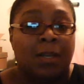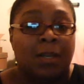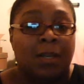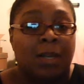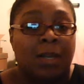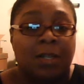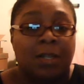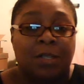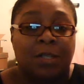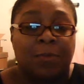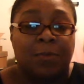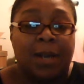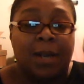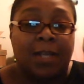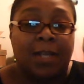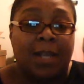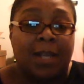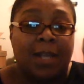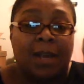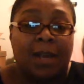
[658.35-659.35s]
Just write
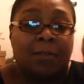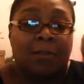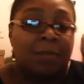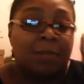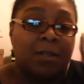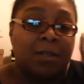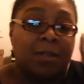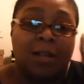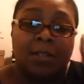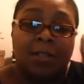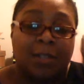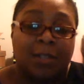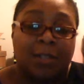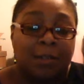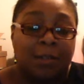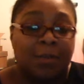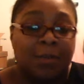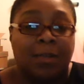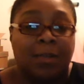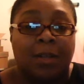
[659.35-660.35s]
it down. Put it all in there.